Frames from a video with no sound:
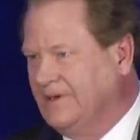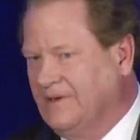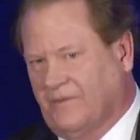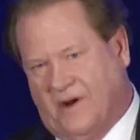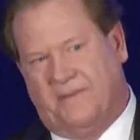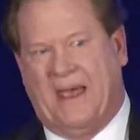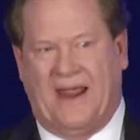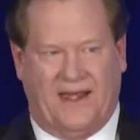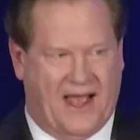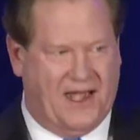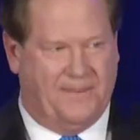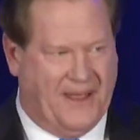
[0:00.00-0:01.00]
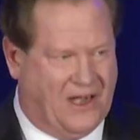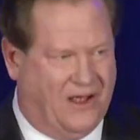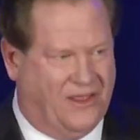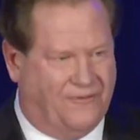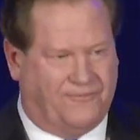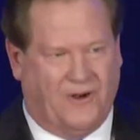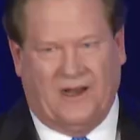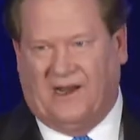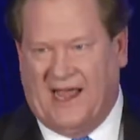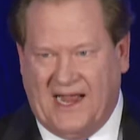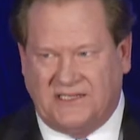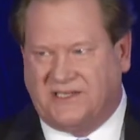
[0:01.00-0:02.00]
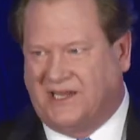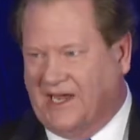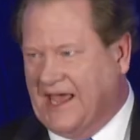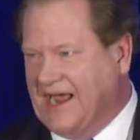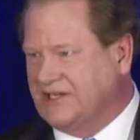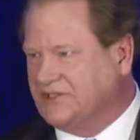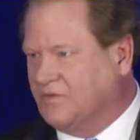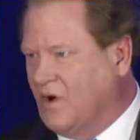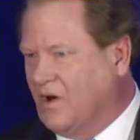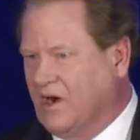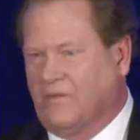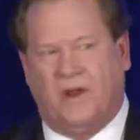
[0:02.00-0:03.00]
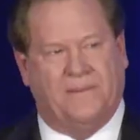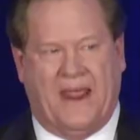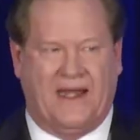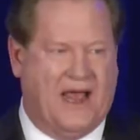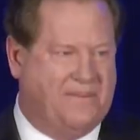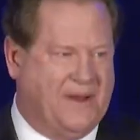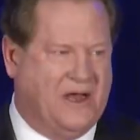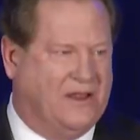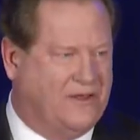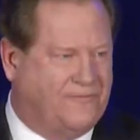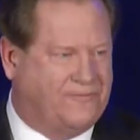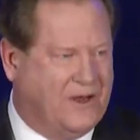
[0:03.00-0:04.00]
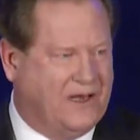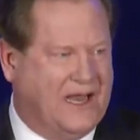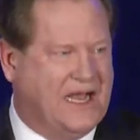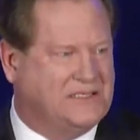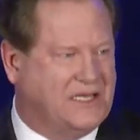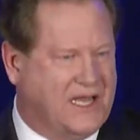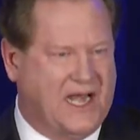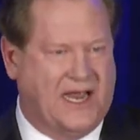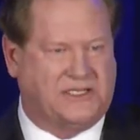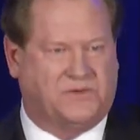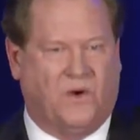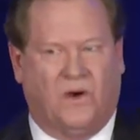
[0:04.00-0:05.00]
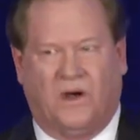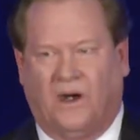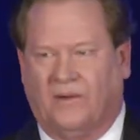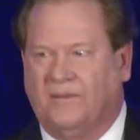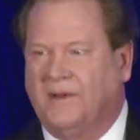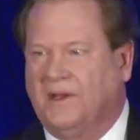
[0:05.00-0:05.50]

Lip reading: We may not have been on the front lines in the last war, and we may not be on the front lines of the next war.